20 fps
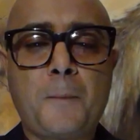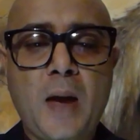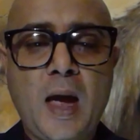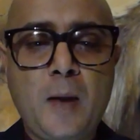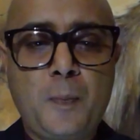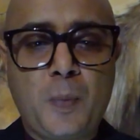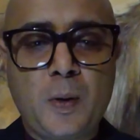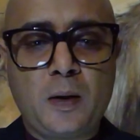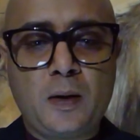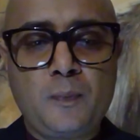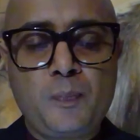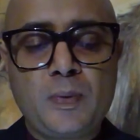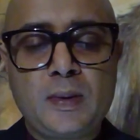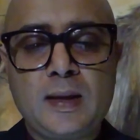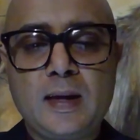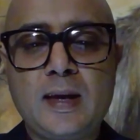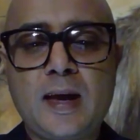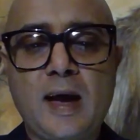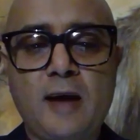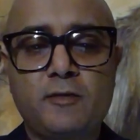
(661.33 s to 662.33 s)
paper,
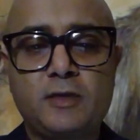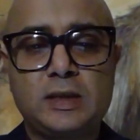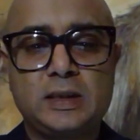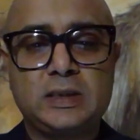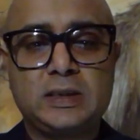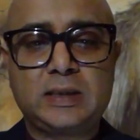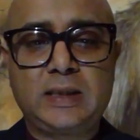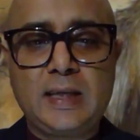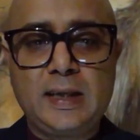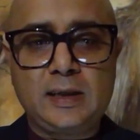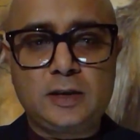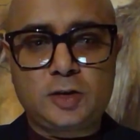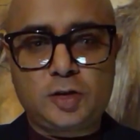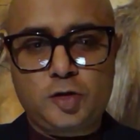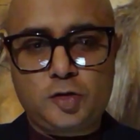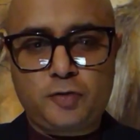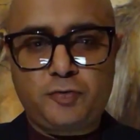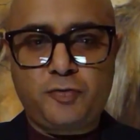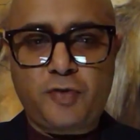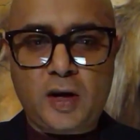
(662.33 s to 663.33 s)
they have the skills
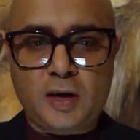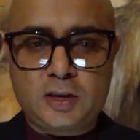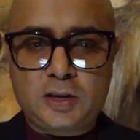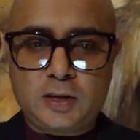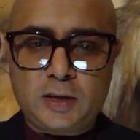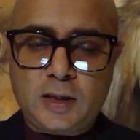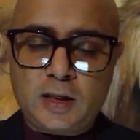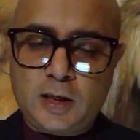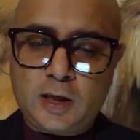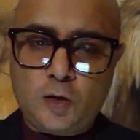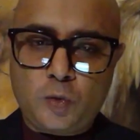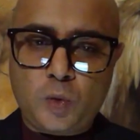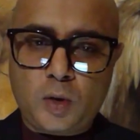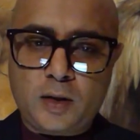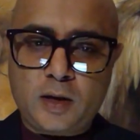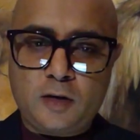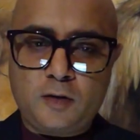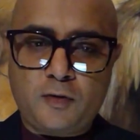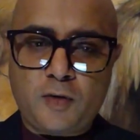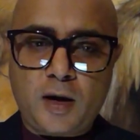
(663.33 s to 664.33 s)
to function in a
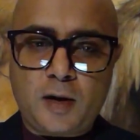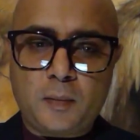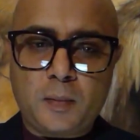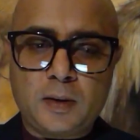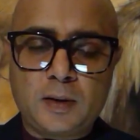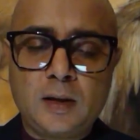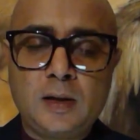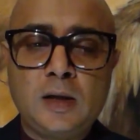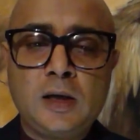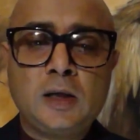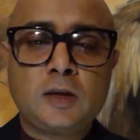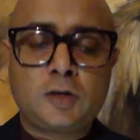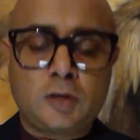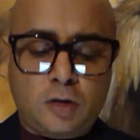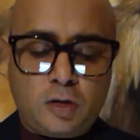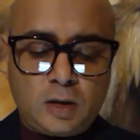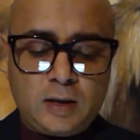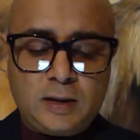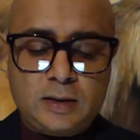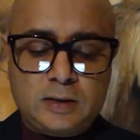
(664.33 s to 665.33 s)
work environment. So
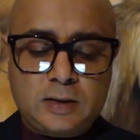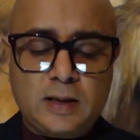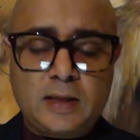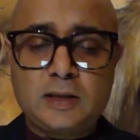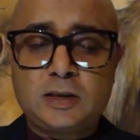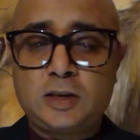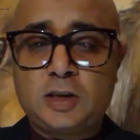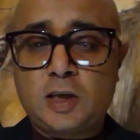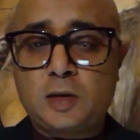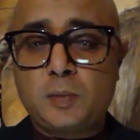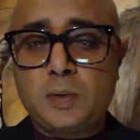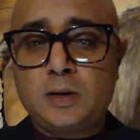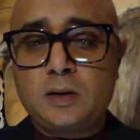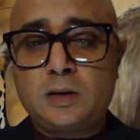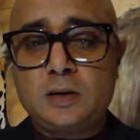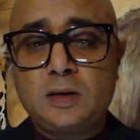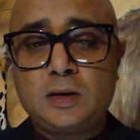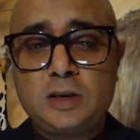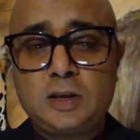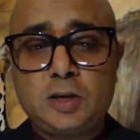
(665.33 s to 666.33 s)
colleagues, ladies and gentlemen,
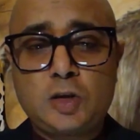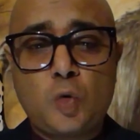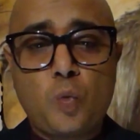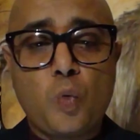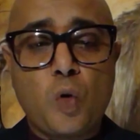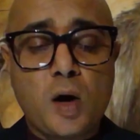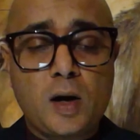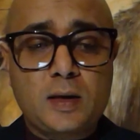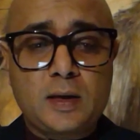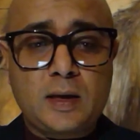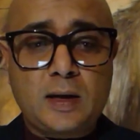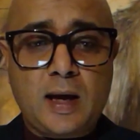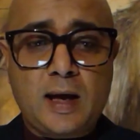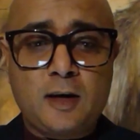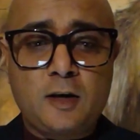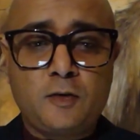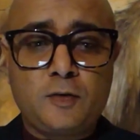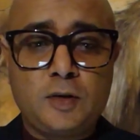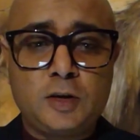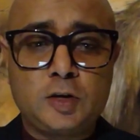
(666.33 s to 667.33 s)
this is the work that
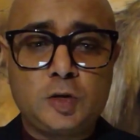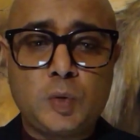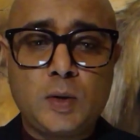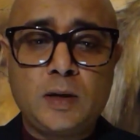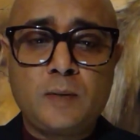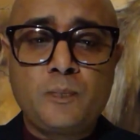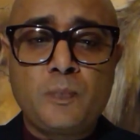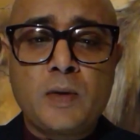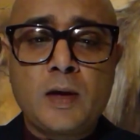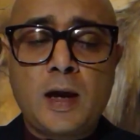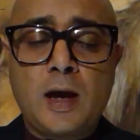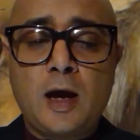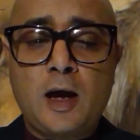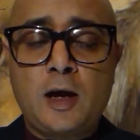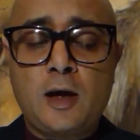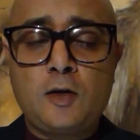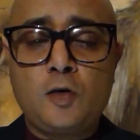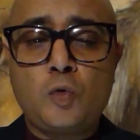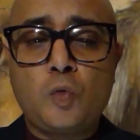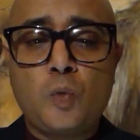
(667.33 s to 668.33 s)
ADOVH is doing,
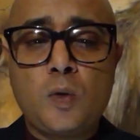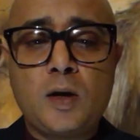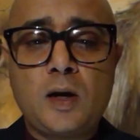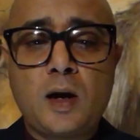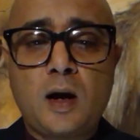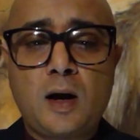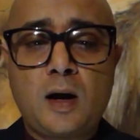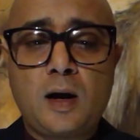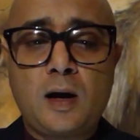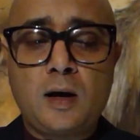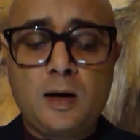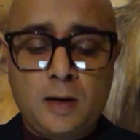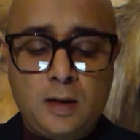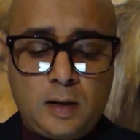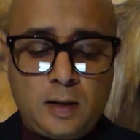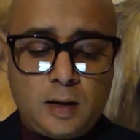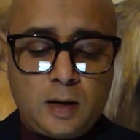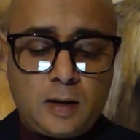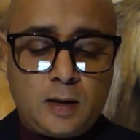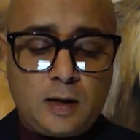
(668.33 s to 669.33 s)
and we are
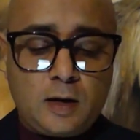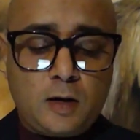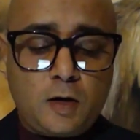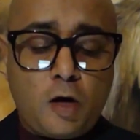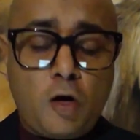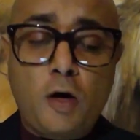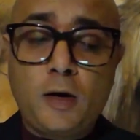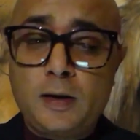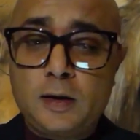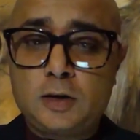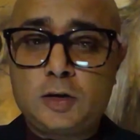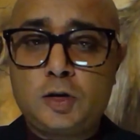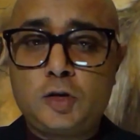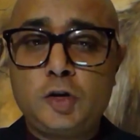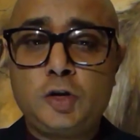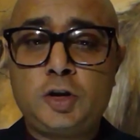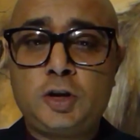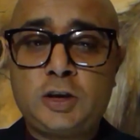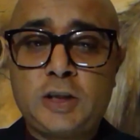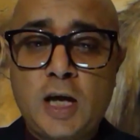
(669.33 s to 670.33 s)
honored to
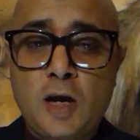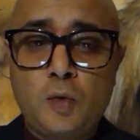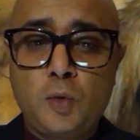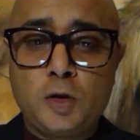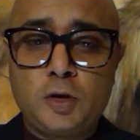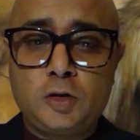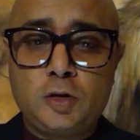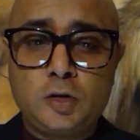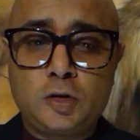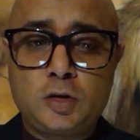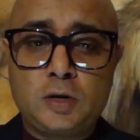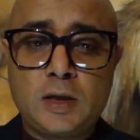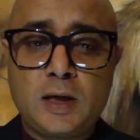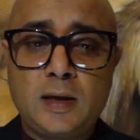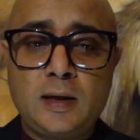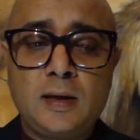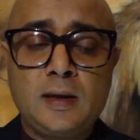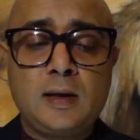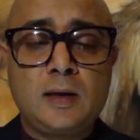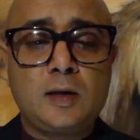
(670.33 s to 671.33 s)
share with you
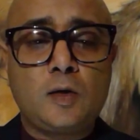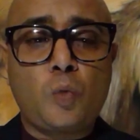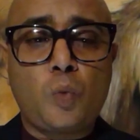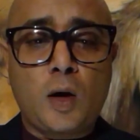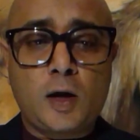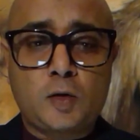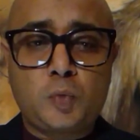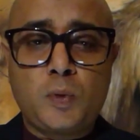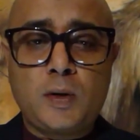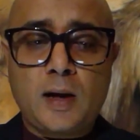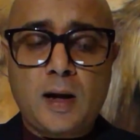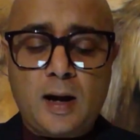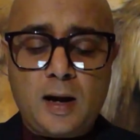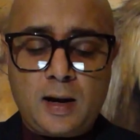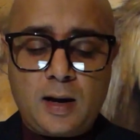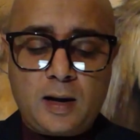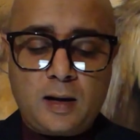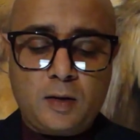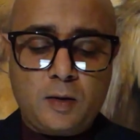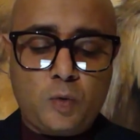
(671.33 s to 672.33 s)
today what we
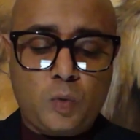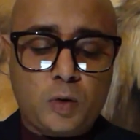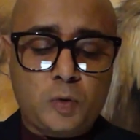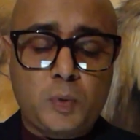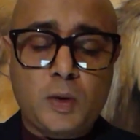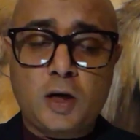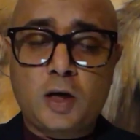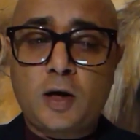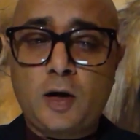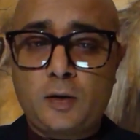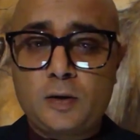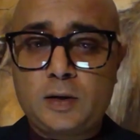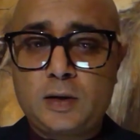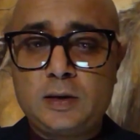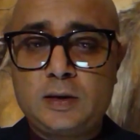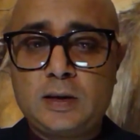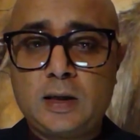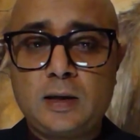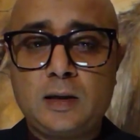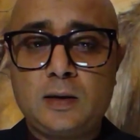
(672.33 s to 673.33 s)
are currently
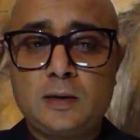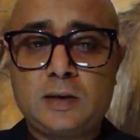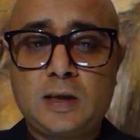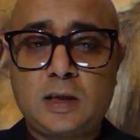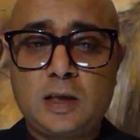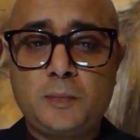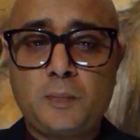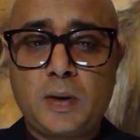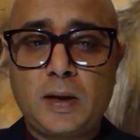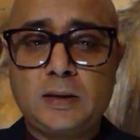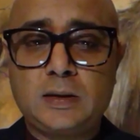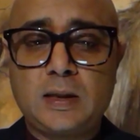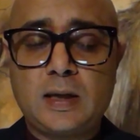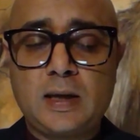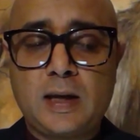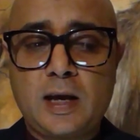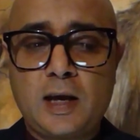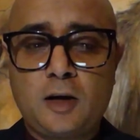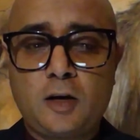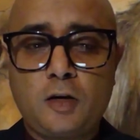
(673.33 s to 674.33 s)
taking place
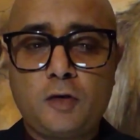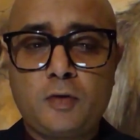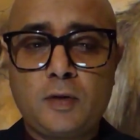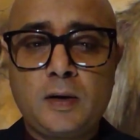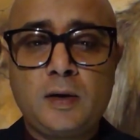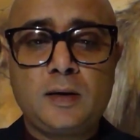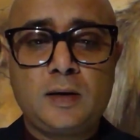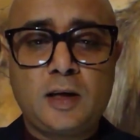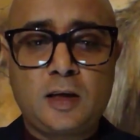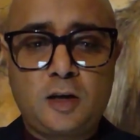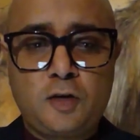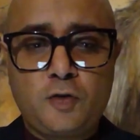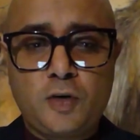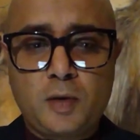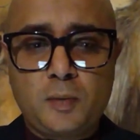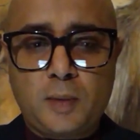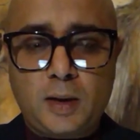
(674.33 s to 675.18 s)
in ADOVH. Thank you very